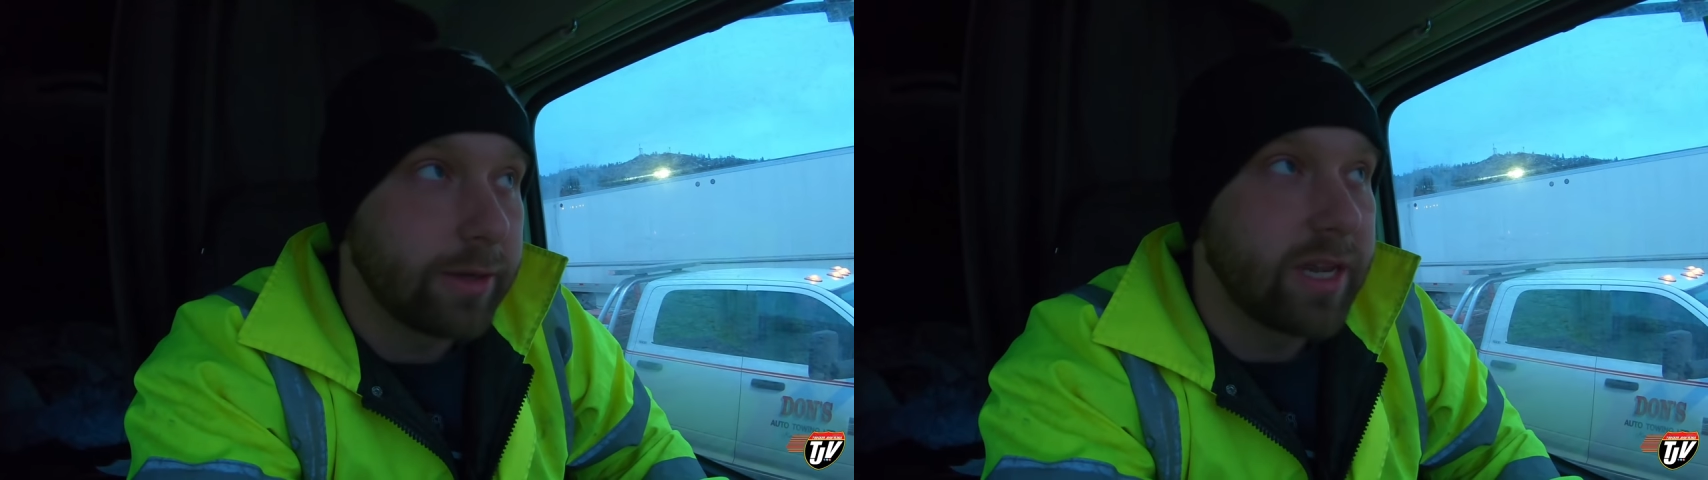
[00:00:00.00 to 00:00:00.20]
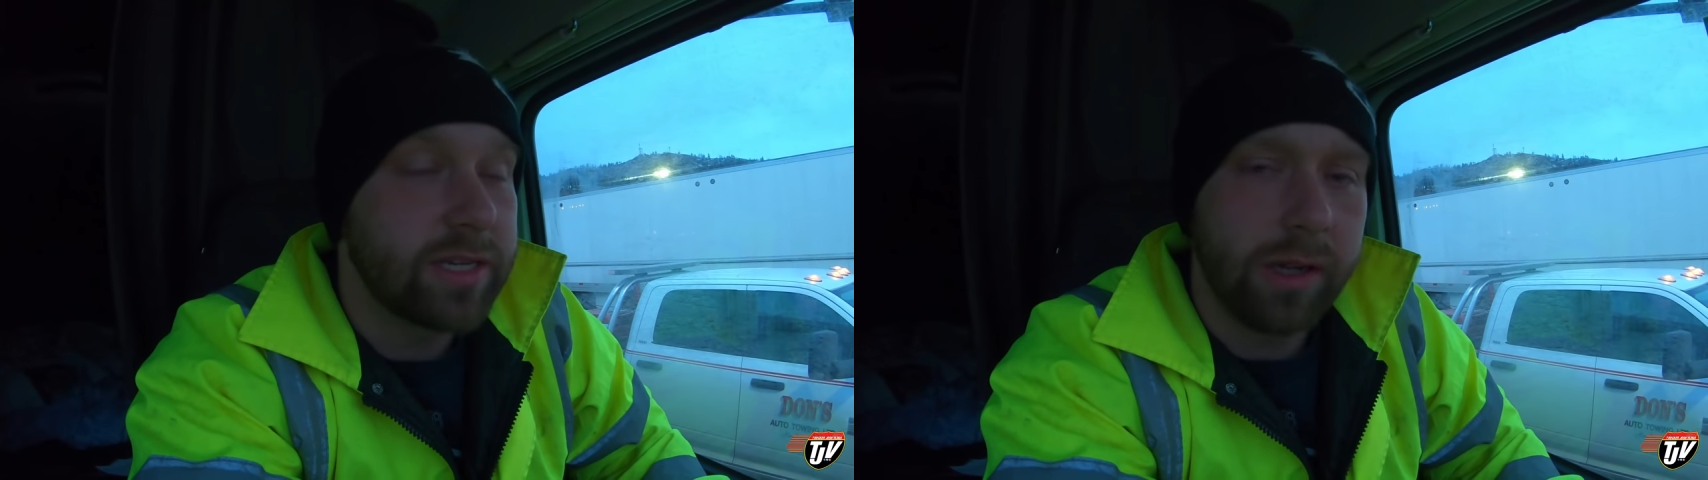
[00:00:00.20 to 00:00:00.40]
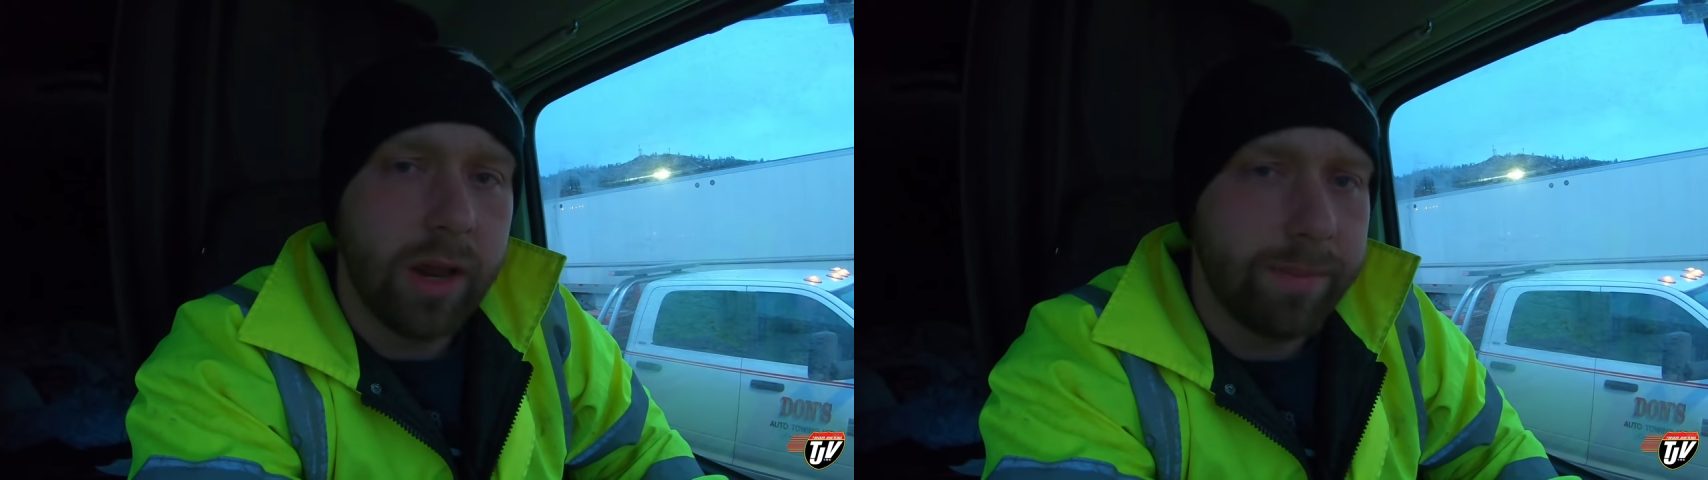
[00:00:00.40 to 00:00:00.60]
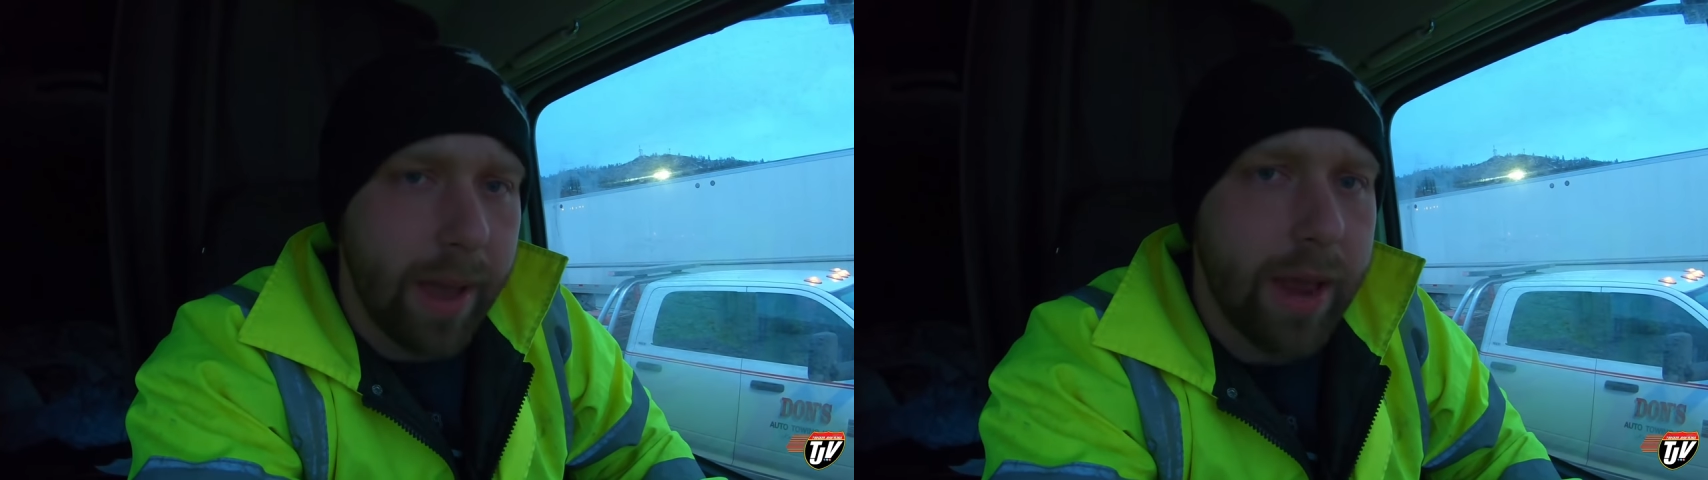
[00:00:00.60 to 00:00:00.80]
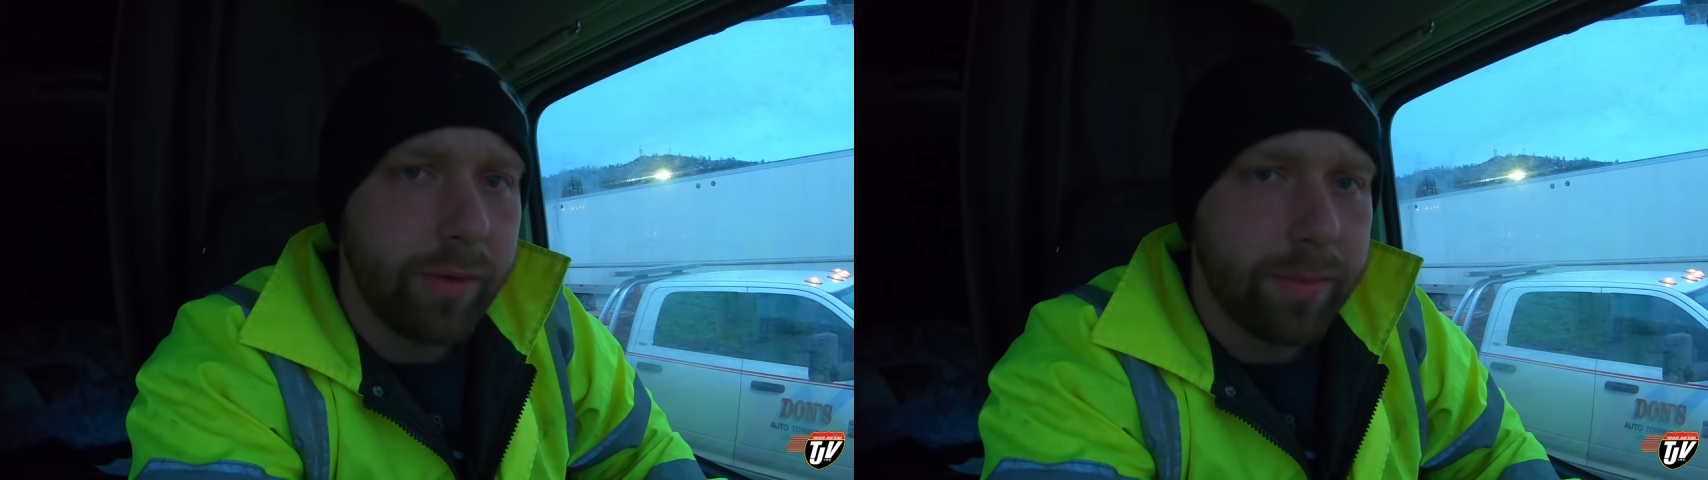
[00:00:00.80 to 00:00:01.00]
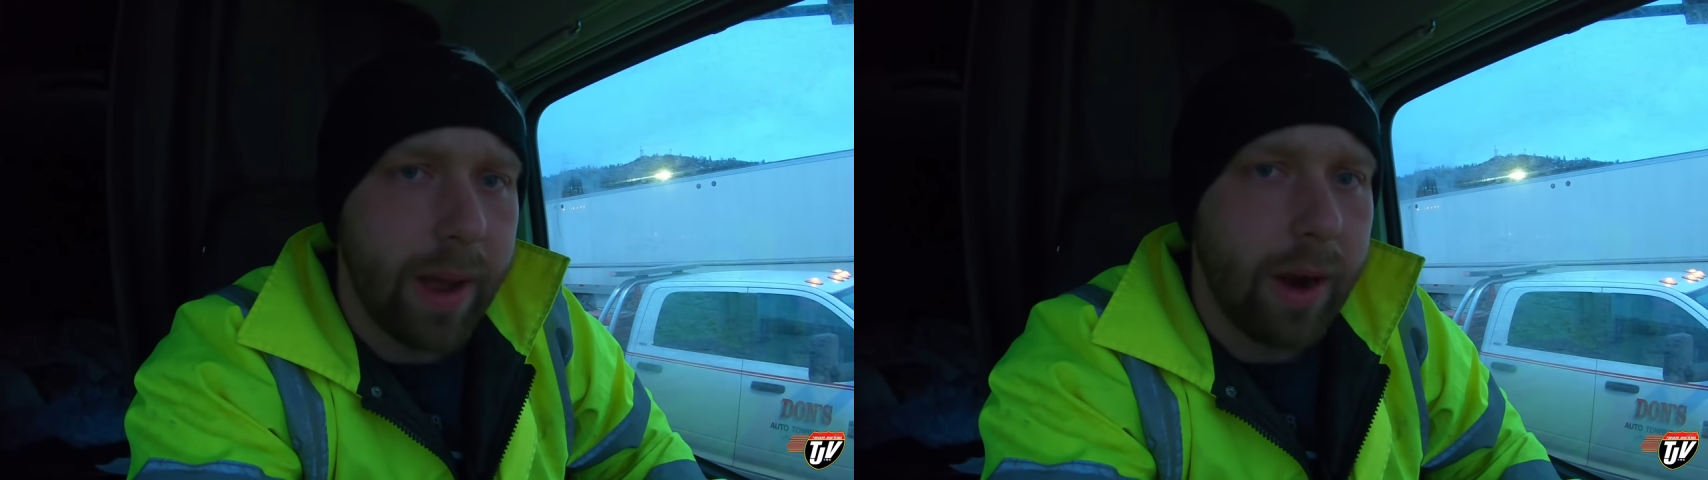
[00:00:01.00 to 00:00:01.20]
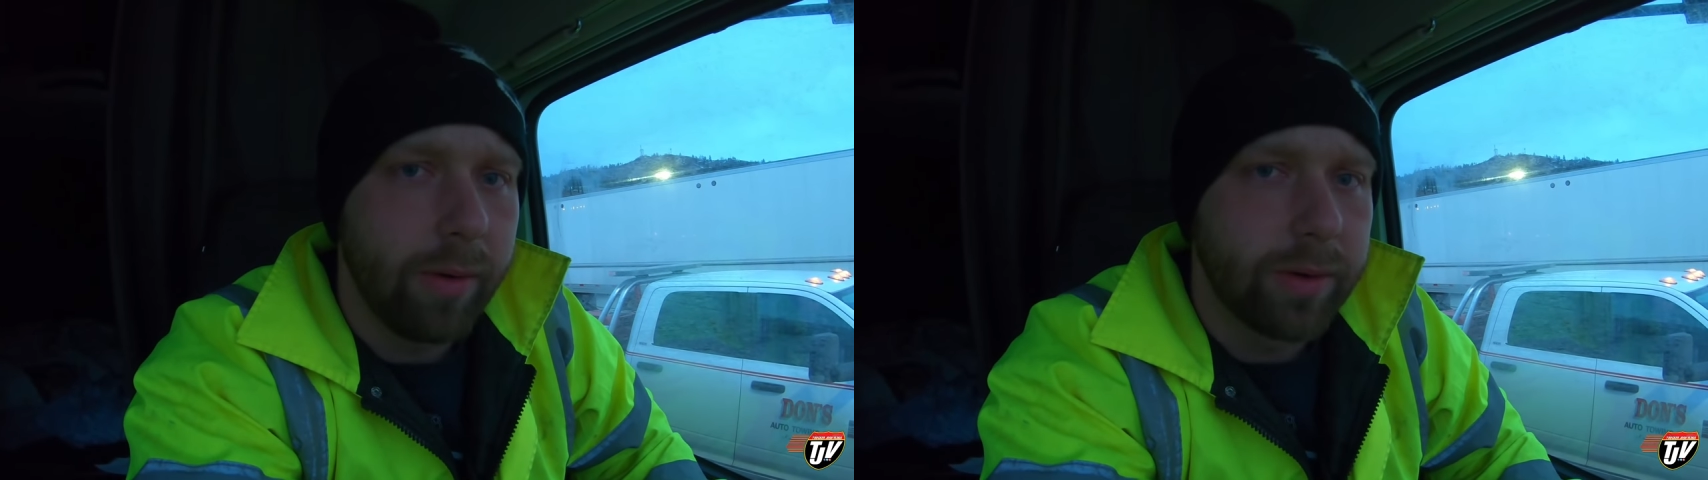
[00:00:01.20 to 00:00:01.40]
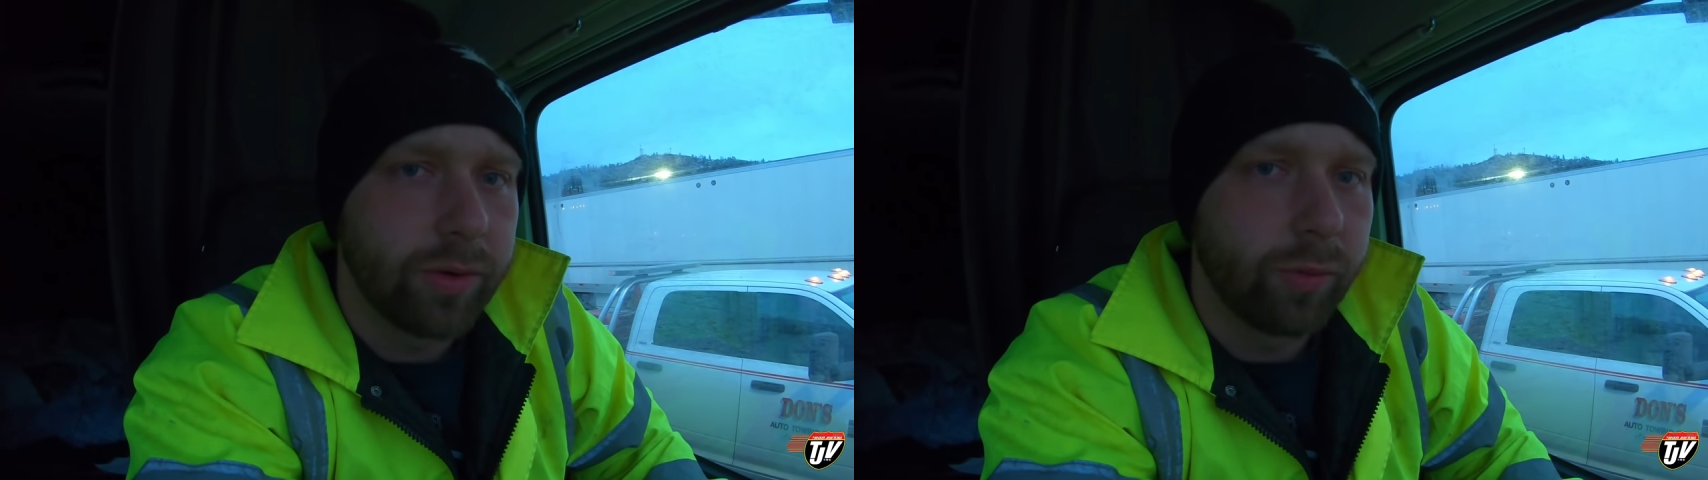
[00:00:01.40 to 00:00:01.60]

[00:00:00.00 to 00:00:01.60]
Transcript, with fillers: Now, it takes a lot of battery power